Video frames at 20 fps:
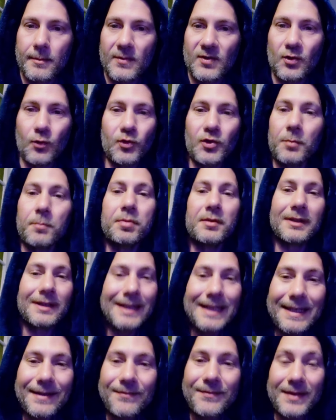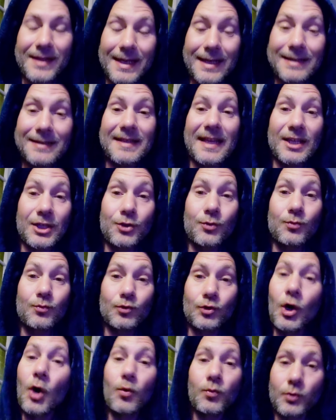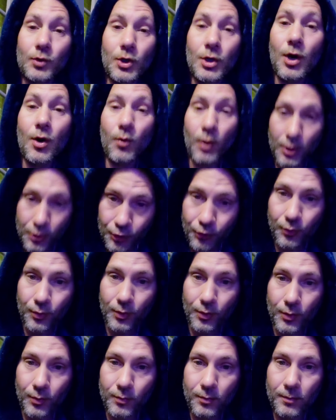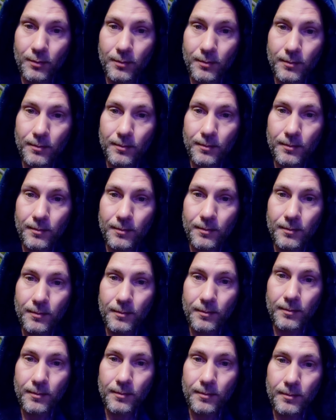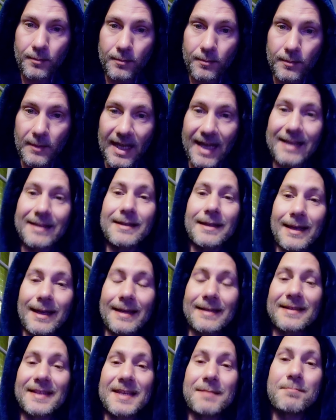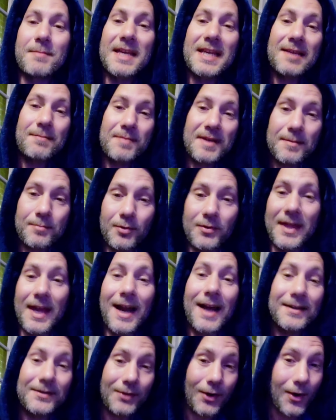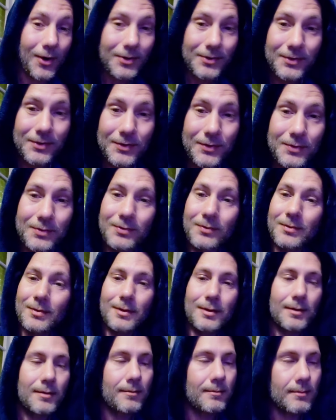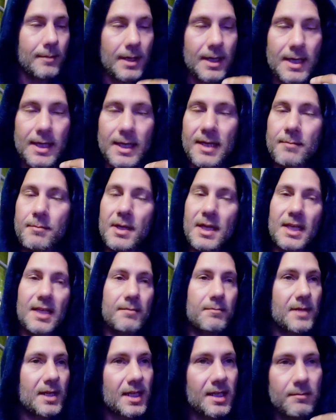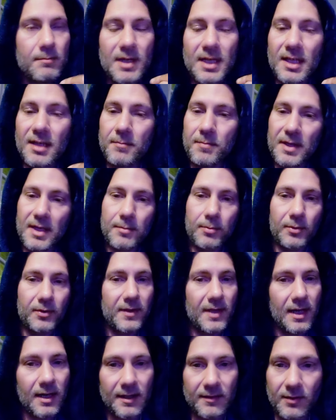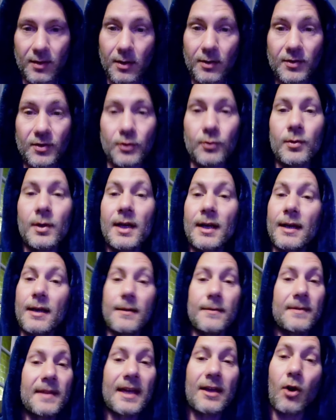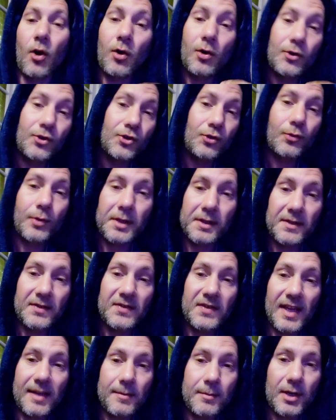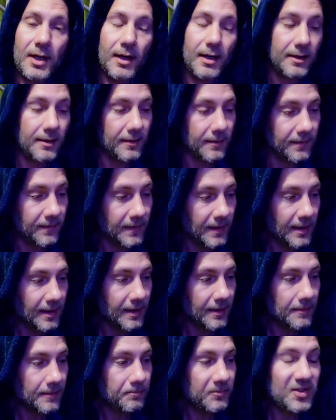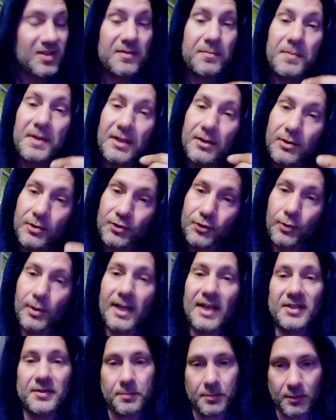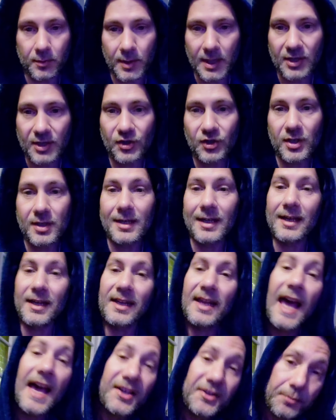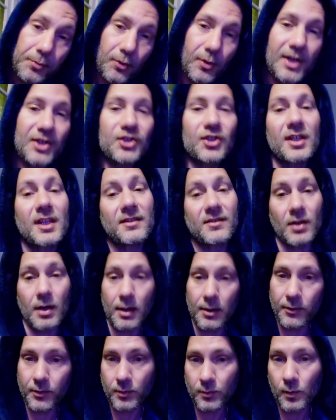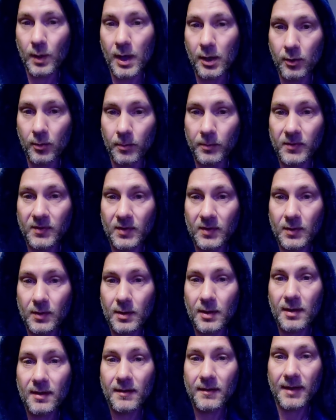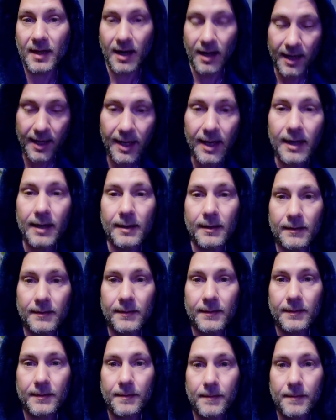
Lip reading: So to believe things that you don't know are true, and see, many people that I talk to, many people that I talk to that aren't doing the same kind of spiritual exploration and an exploration into other realms that I have,